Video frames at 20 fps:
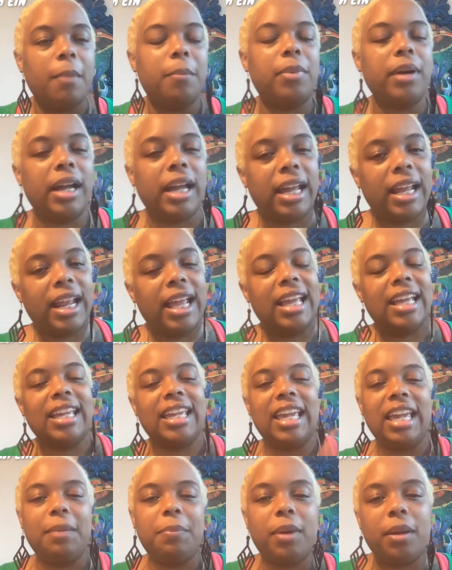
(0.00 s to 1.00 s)
But
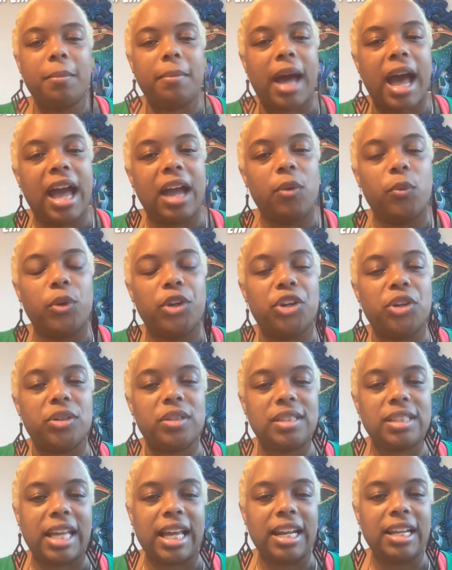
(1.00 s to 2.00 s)
keep in mind when you're
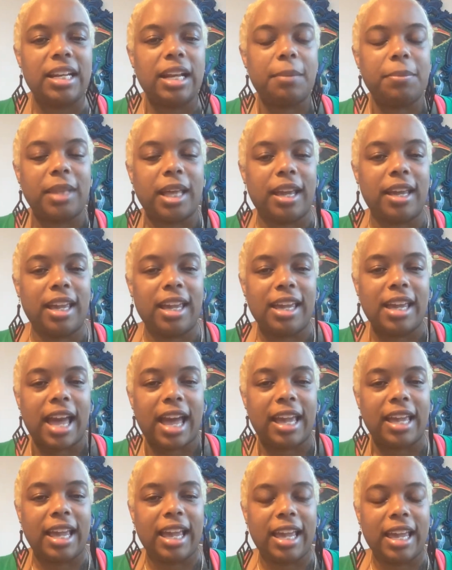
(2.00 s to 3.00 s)
setting up that
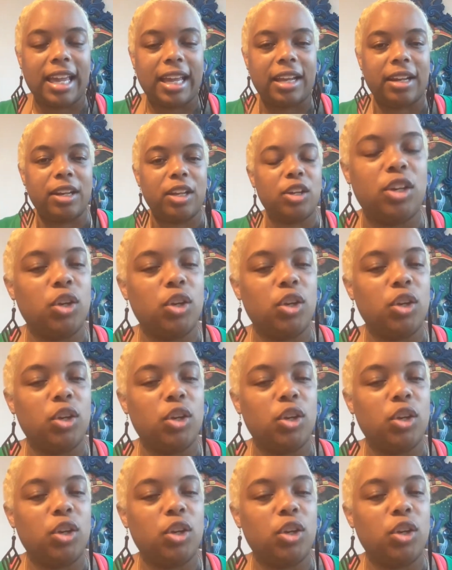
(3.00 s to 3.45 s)
EIN,